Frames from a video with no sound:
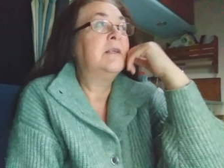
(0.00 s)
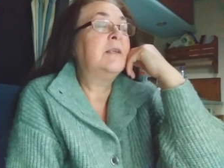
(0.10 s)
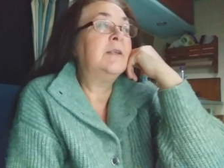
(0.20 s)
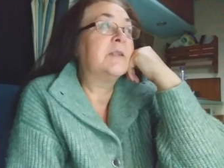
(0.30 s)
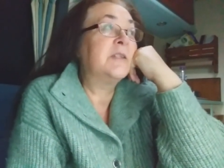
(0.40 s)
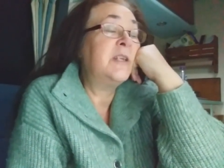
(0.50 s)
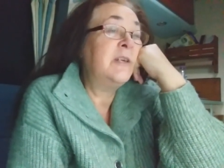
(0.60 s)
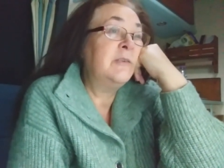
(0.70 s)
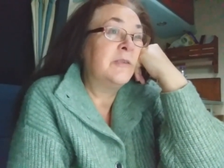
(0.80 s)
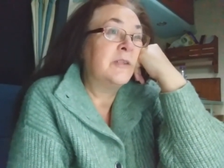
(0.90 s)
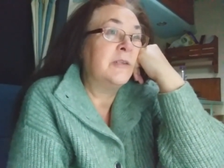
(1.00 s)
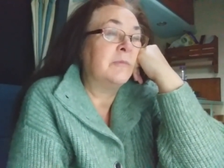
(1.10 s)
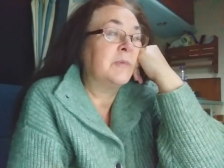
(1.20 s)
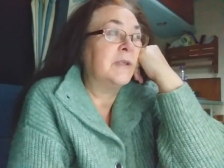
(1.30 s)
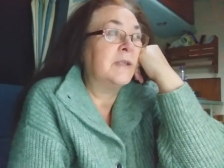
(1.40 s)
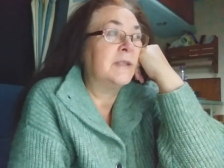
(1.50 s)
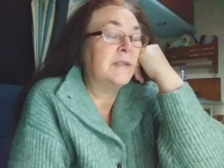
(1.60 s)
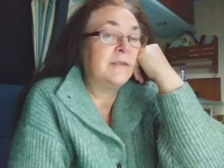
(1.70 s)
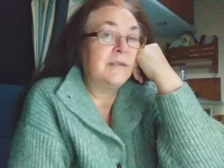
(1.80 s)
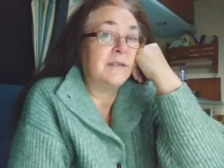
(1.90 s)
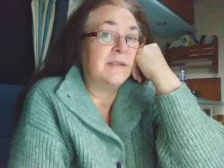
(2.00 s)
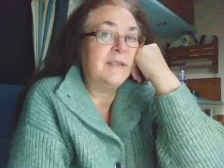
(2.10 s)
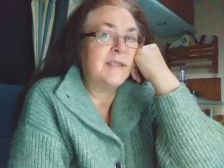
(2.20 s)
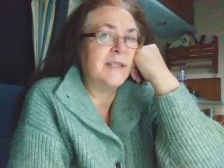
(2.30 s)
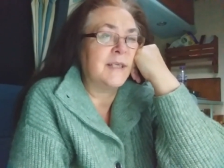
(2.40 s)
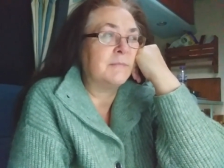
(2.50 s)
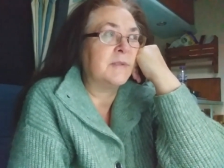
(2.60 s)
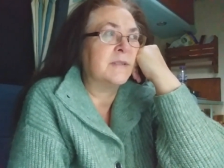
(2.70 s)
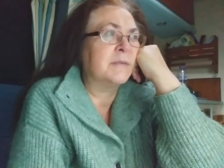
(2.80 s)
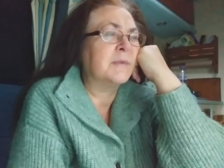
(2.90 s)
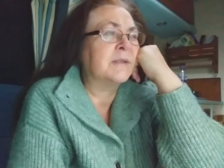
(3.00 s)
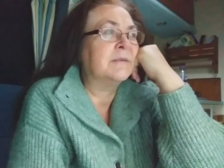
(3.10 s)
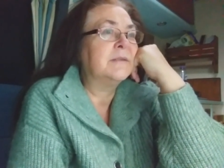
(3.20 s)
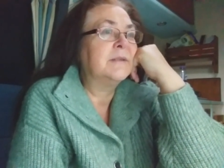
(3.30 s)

a lot of snow soon, but I, I can't see it happening somehow.